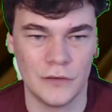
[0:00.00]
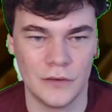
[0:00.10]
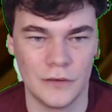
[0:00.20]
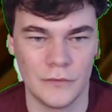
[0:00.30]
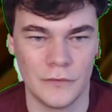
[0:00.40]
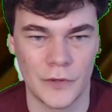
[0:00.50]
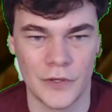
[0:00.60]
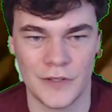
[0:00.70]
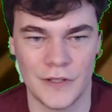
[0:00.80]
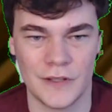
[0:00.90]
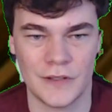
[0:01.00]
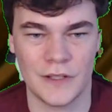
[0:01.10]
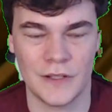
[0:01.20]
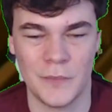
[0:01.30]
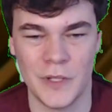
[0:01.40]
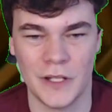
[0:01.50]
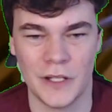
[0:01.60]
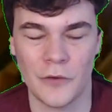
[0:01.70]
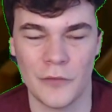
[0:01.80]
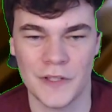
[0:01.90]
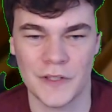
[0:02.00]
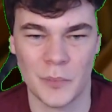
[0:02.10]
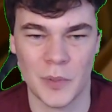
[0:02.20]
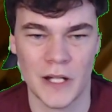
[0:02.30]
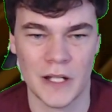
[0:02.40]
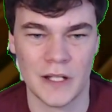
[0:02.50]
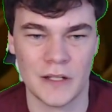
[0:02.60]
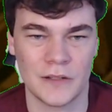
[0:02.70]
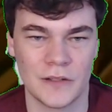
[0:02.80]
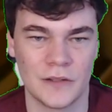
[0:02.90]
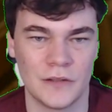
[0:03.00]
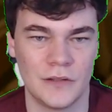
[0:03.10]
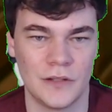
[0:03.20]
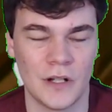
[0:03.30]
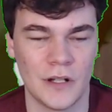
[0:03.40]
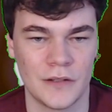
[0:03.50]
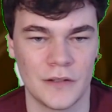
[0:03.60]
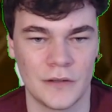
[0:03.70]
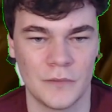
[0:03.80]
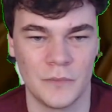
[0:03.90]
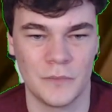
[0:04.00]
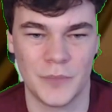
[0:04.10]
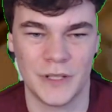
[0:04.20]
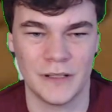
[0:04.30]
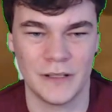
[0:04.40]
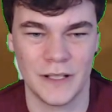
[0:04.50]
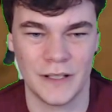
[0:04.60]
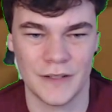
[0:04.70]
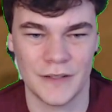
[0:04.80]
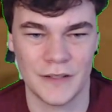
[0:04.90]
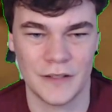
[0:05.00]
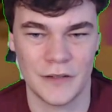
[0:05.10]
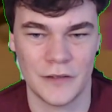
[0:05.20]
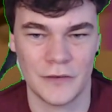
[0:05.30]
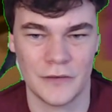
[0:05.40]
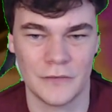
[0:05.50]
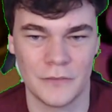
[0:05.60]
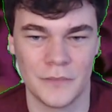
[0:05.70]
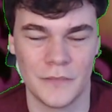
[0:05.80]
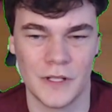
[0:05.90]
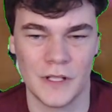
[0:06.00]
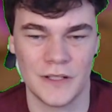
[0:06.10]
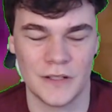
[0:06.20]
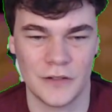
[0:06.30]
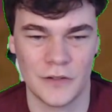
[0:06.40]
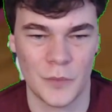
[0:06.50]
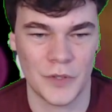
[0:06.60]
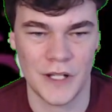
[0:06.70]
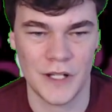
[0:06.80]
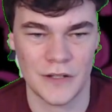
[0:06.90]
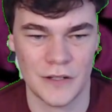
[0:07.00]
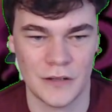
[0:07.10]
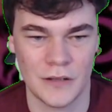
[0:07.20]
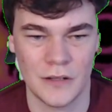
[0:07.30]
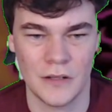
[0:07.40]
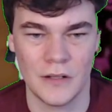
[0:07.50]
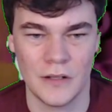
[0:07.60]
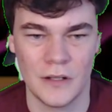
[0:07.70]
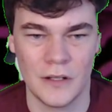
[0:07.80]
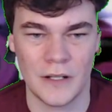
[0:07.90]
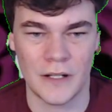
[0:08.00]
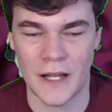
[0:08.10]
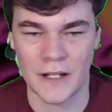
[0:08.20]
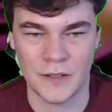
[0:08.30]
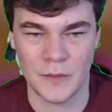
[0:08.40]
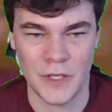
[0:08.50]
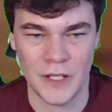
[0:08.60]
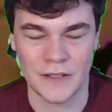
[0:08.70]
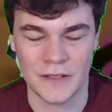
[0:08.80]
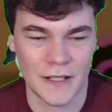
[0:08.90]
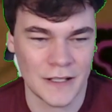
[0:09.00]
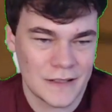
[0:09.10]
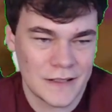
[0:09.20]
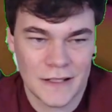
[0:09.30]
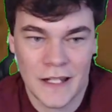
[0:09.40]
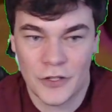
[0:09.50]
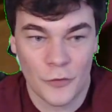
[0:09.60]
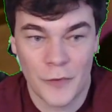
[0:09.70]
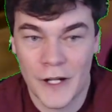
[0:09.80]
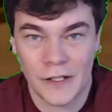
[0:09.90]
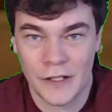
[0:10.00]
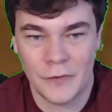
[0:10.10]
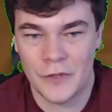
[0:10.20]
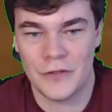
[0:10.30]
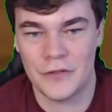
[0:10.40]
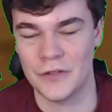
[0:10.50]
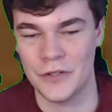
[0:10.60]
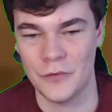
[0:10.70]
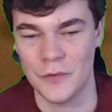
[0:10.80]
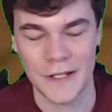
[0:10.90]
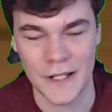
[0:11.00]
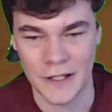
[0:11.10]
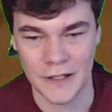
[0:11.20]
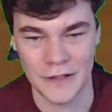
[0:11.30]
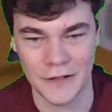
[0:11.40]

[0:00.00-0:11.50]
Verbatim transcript: verses and being like, "Oh, this applies to us," but like, does it though? It's an interpretation. It has to be. It's not saying directly what you should do. It can't.